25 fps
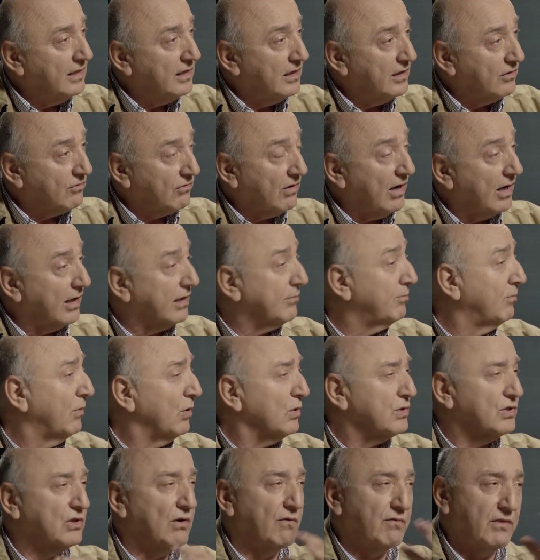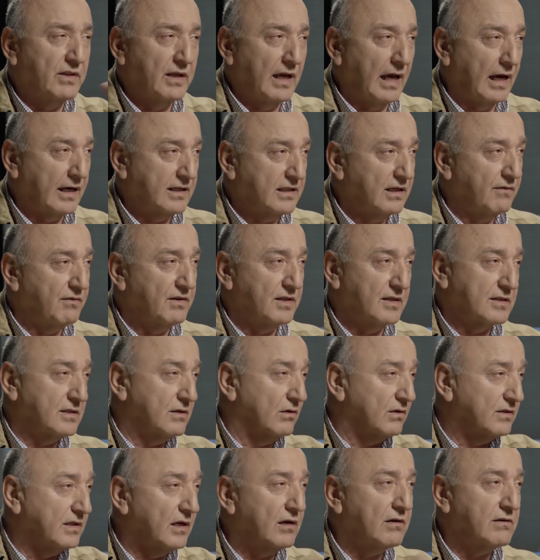Iraq. Most of the activities,
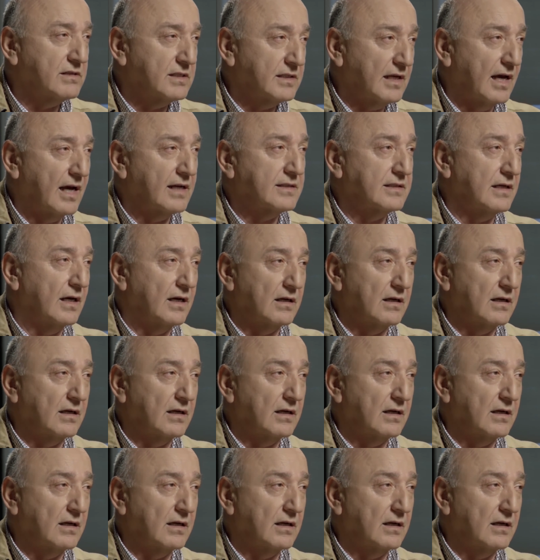the terrorist acts,